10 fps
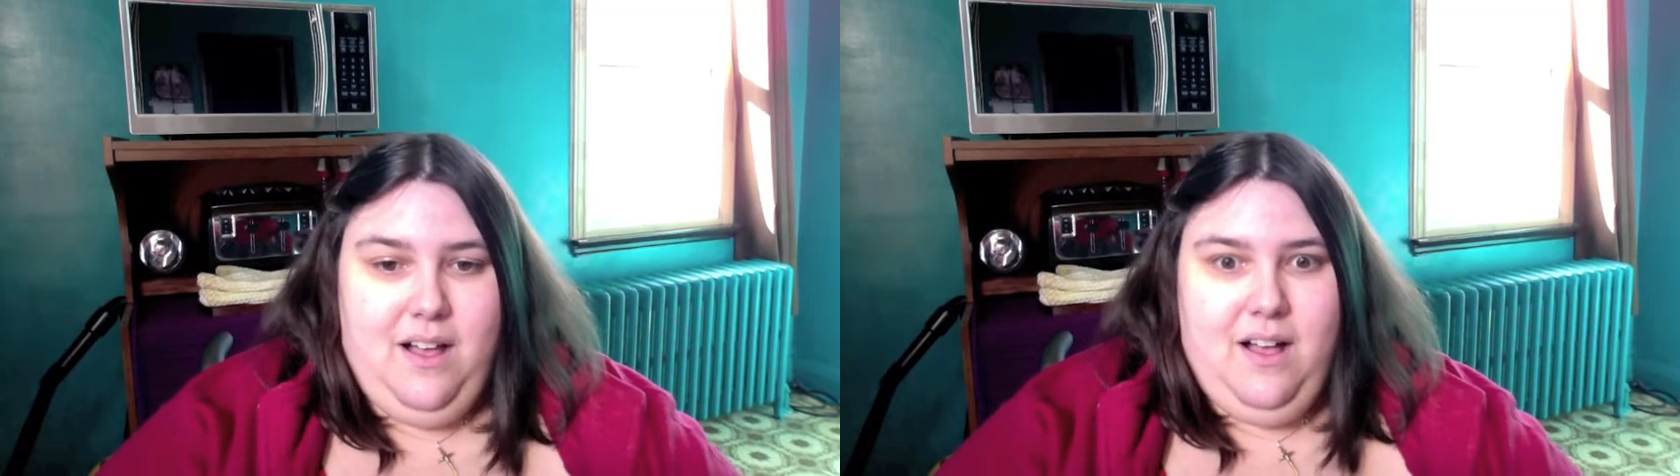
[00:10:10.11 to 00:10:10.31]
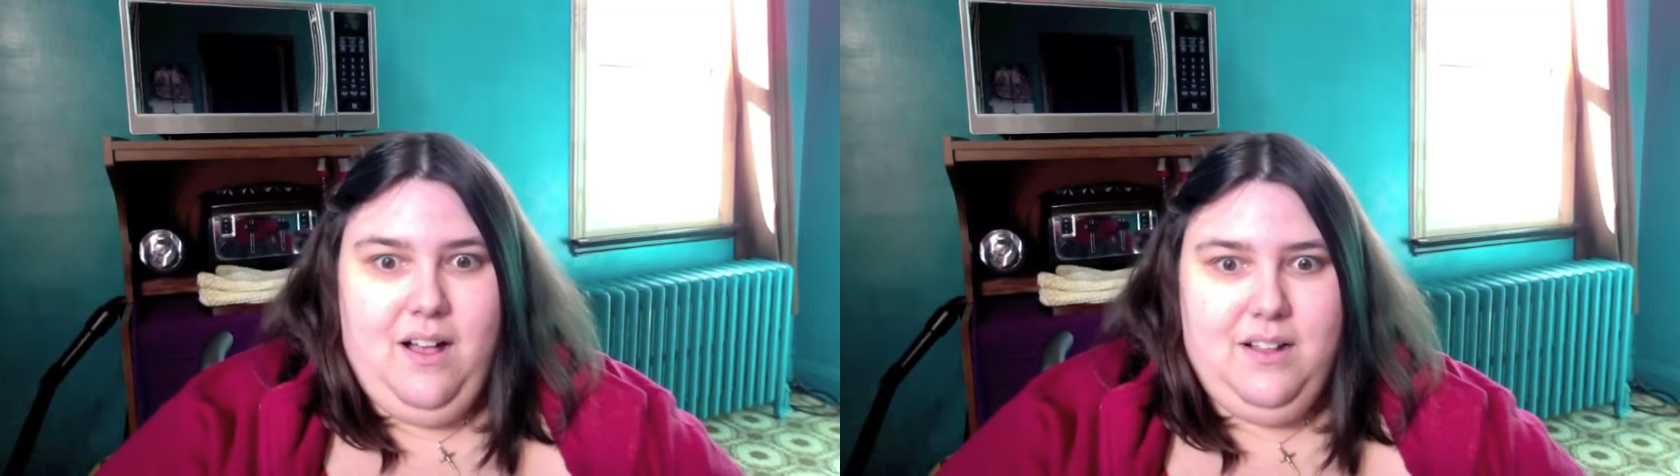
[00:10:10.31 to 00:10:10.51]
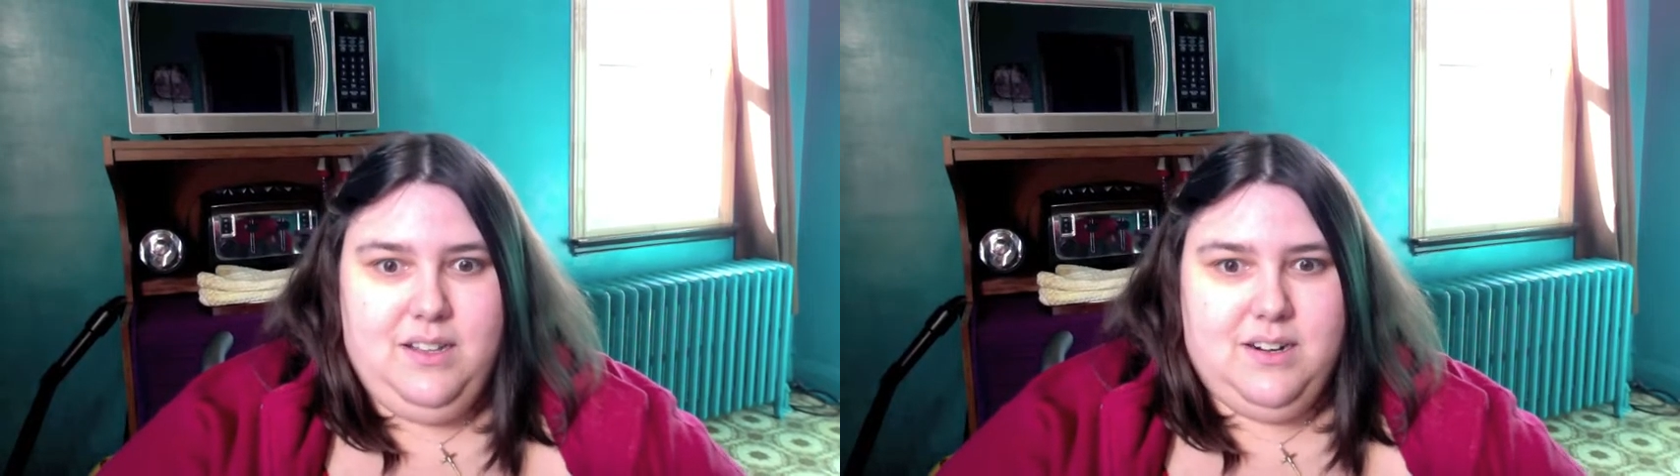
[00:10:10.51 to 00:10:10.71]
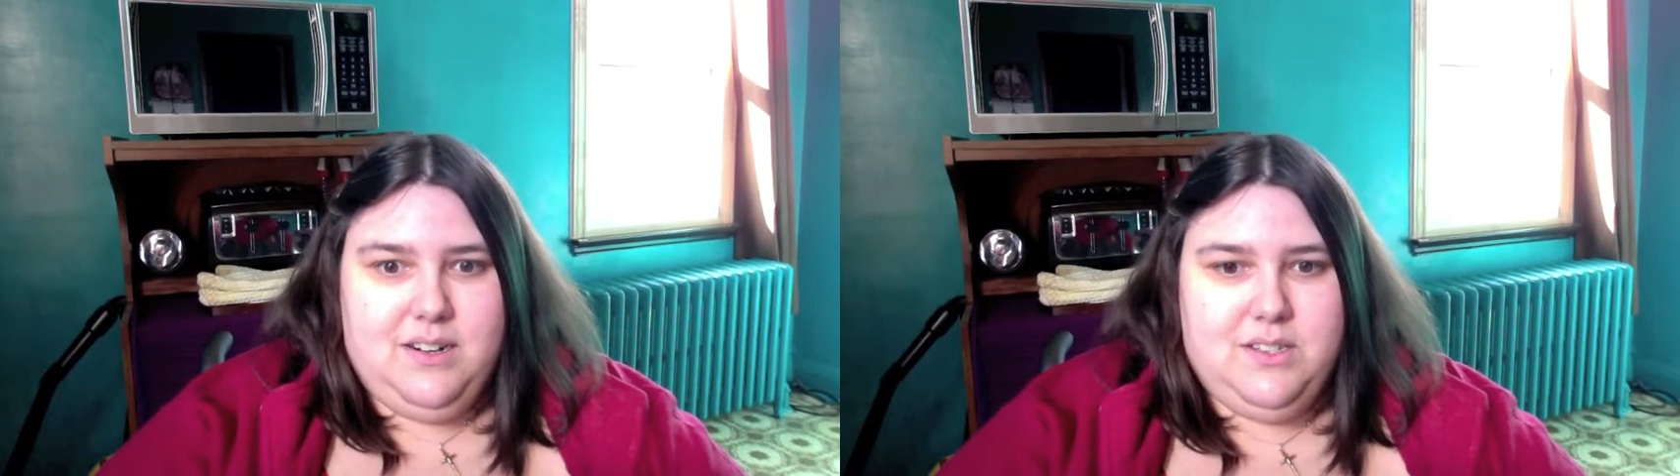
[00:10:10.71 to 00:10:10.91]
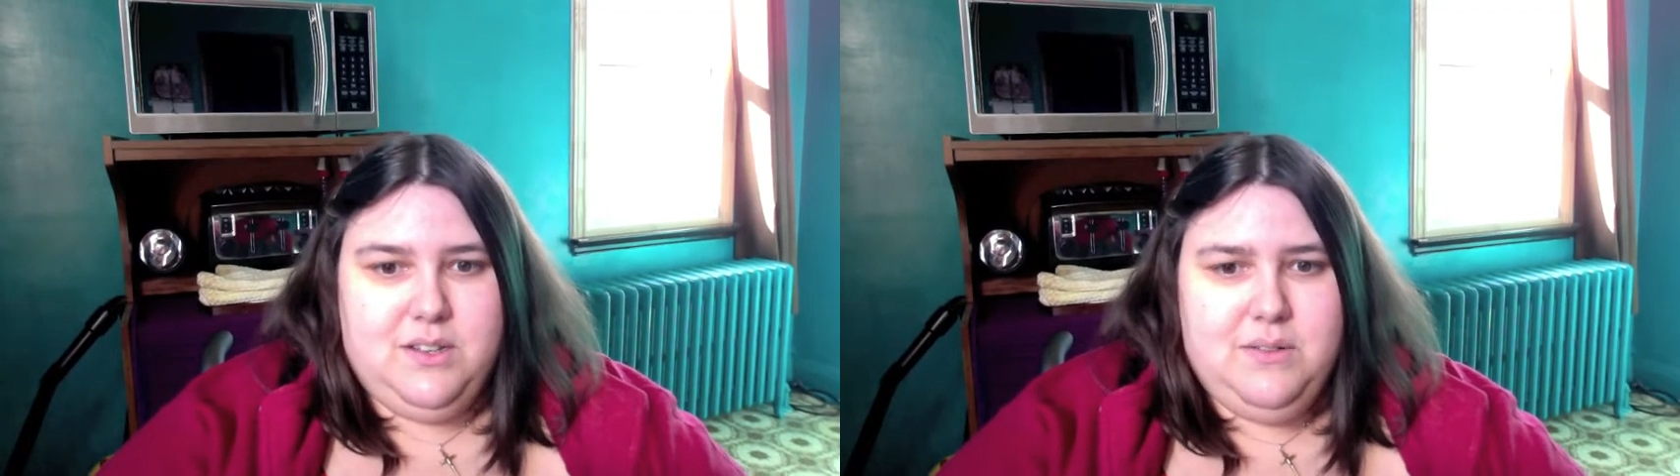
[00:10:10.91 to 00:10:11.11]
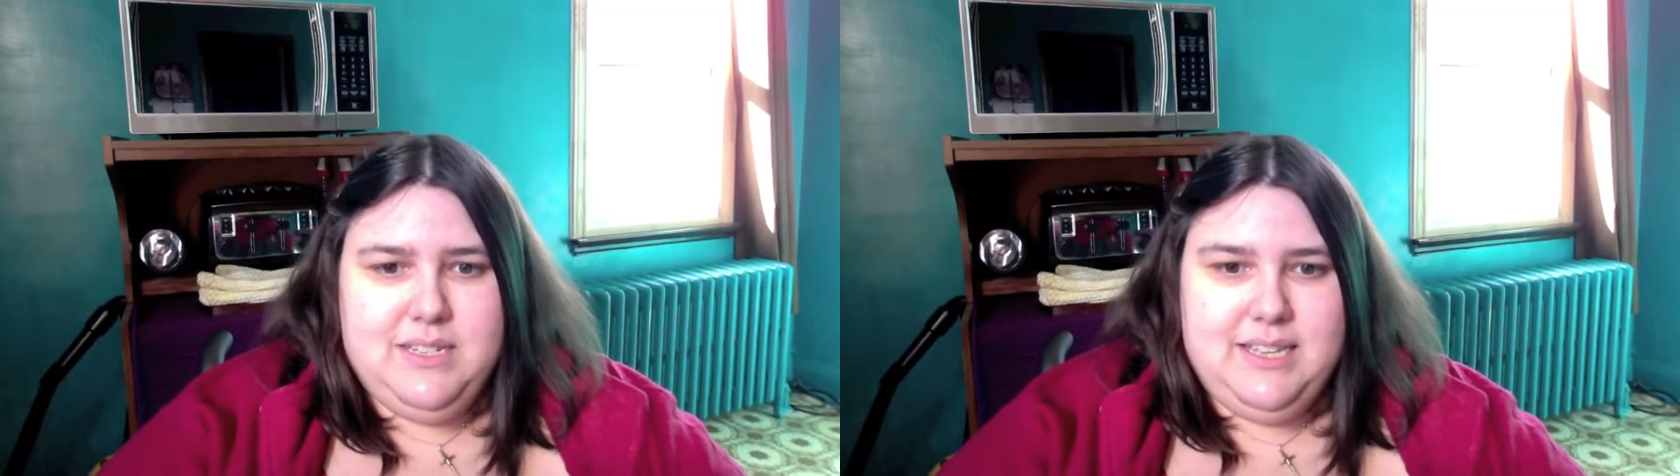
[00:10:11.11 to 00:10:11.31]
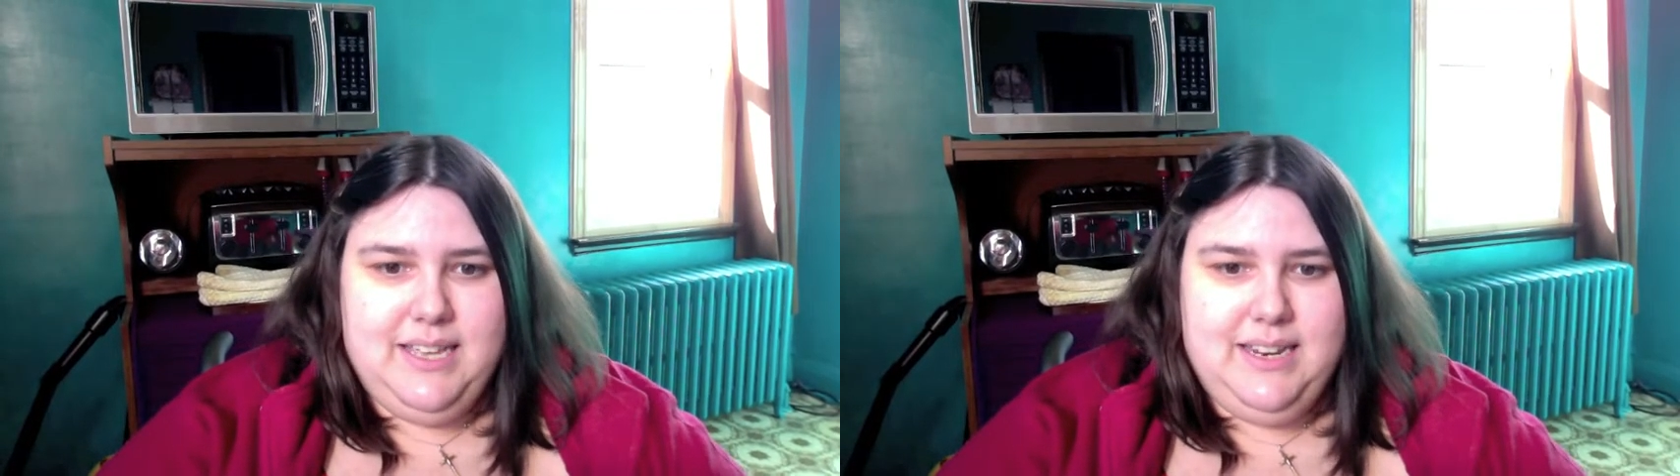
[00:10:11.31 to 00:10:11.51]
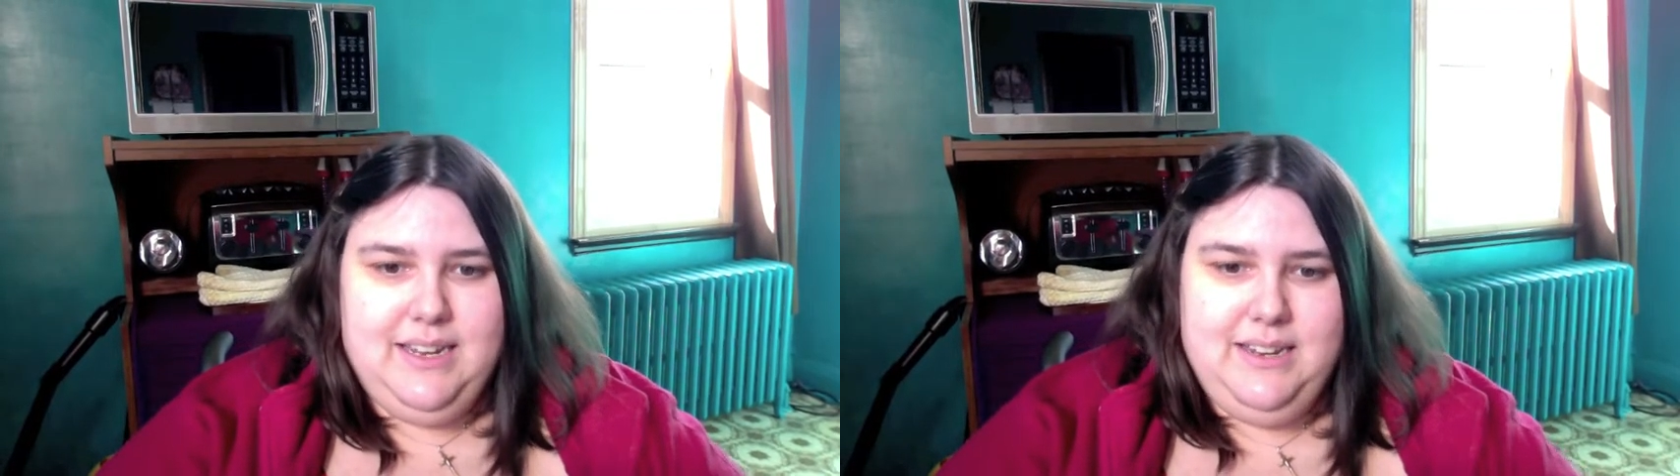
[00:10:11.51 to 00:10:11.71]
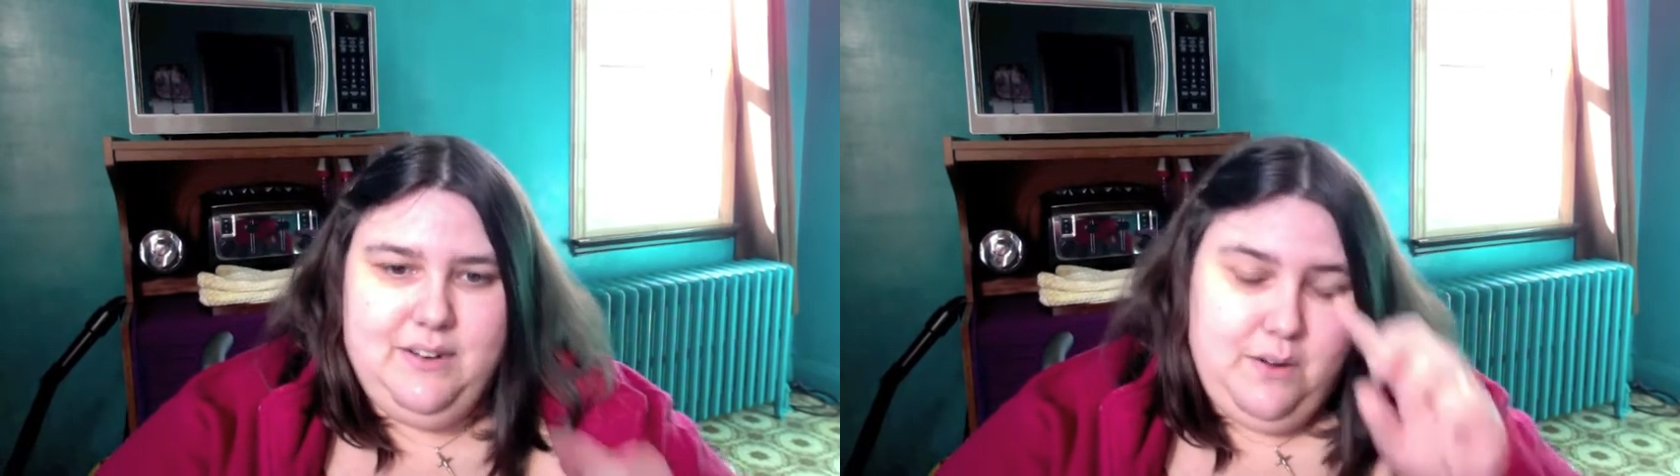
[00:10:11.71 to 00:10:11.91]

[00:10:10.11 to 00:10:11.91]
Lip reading: all are so excited,